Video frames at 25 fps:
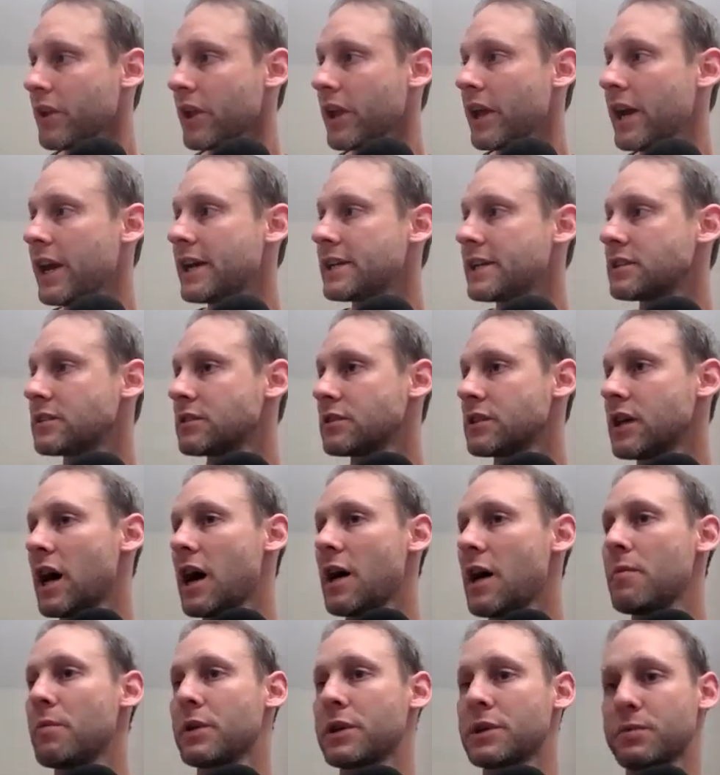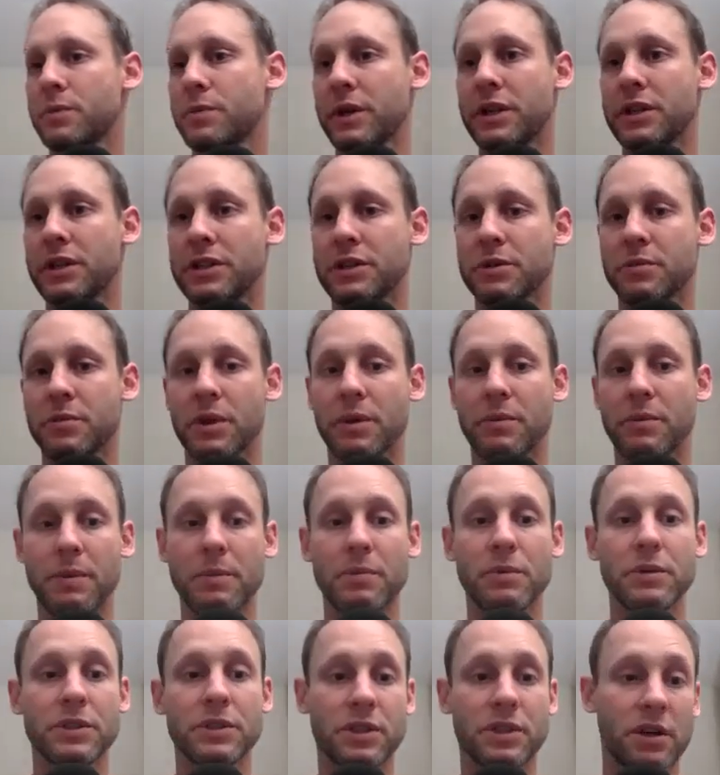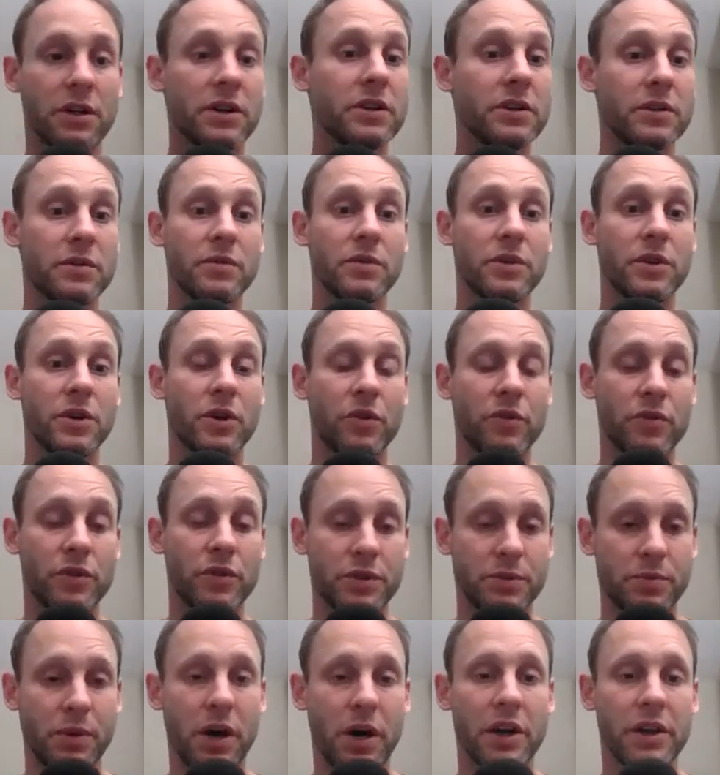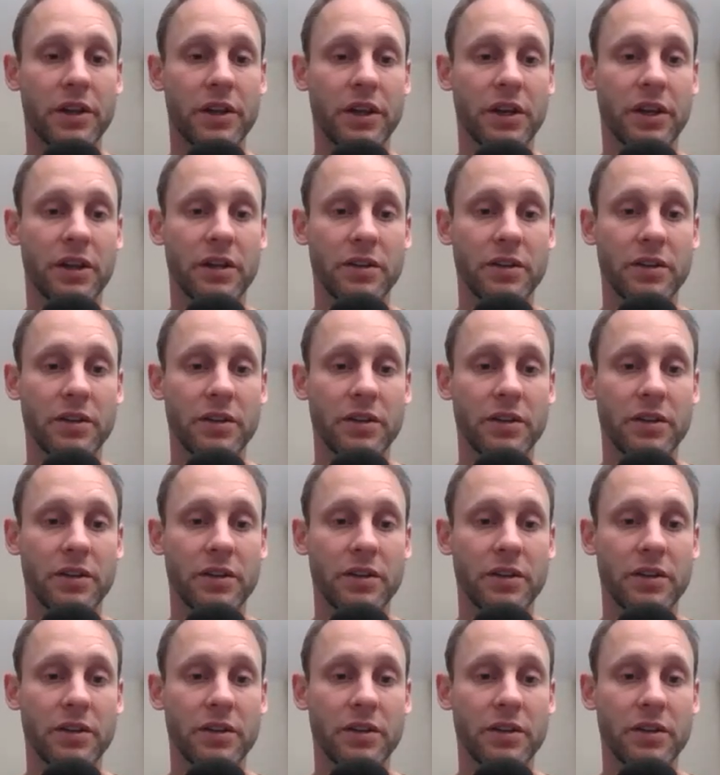And help explain to me. And people started, responding,